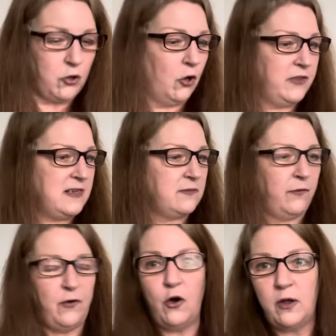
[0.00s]
I got this for
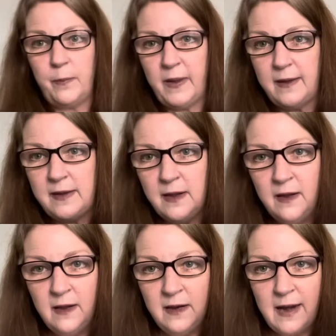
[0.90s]
40p.
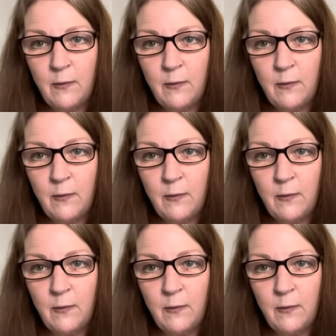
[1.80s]
Now,